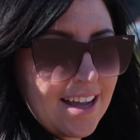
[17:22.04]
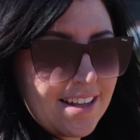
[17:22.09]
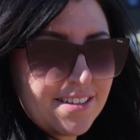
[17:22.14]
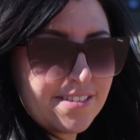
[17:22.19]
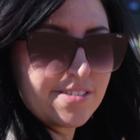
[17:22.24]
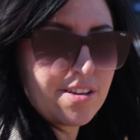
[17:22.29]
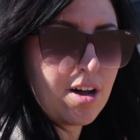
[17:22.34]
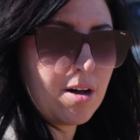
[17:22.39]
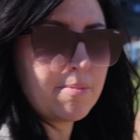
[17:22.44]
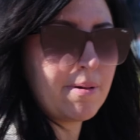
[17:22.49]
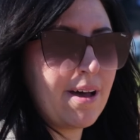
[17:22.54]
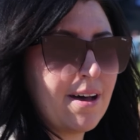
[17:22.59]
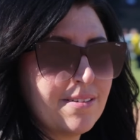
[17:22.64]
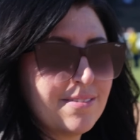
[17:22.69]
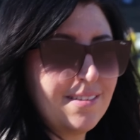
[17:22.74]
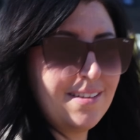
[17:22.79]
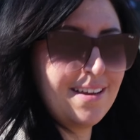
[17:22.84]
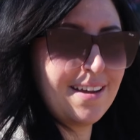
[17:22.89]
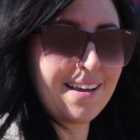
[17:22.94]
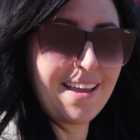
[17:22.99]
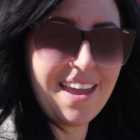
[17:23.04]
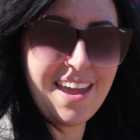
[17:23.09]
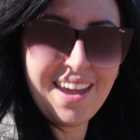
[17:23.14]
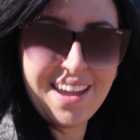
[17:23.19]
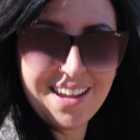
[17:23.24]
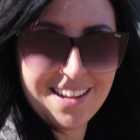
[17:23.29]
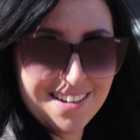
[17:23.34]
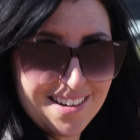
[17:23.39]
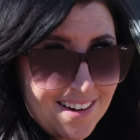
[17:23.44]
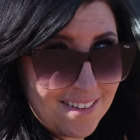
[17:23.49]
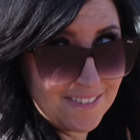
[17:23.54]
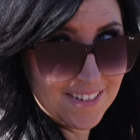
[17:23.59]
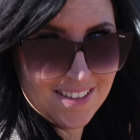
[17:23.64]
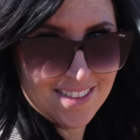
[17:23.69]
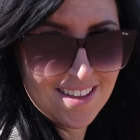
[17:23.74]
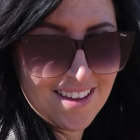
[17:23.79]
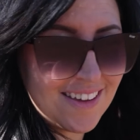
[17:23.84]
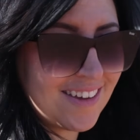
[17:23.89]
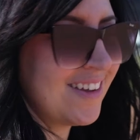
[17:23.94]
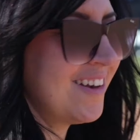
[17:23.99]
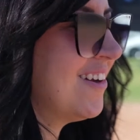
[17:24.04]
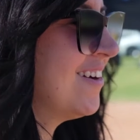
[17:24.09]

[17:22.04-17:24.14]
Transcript: had the top hat and a cane and everything. Yeah. You